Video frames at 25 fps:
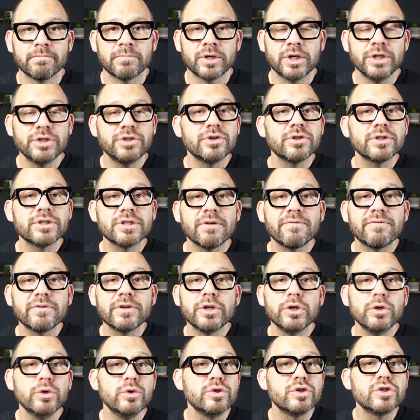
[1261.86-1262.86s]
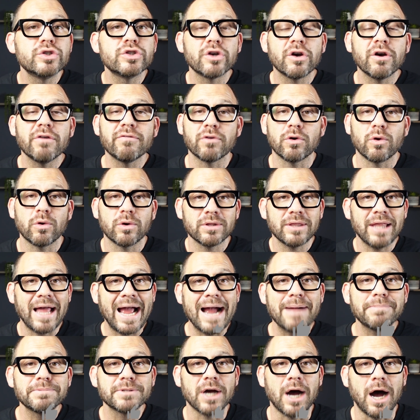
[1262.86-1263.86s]
Get yourself a used server or
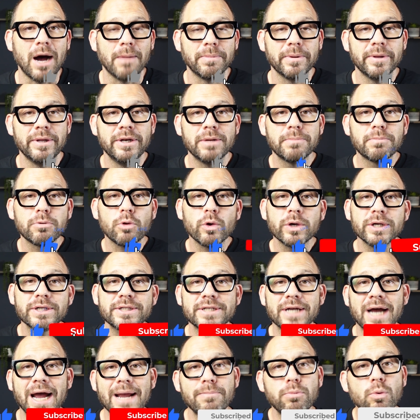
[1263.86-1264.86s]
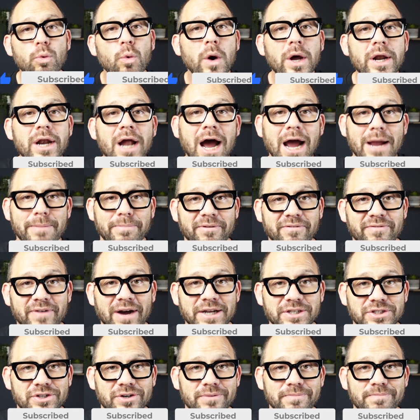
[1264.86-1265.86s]
laptop and deploy a Type 1
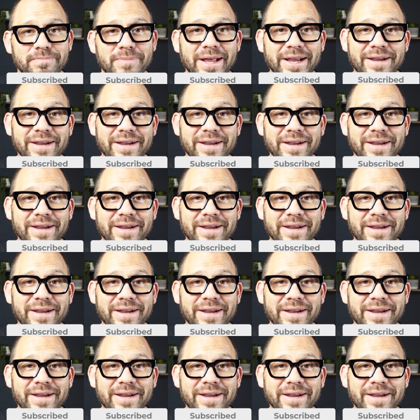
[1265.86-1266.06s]
hypervisor,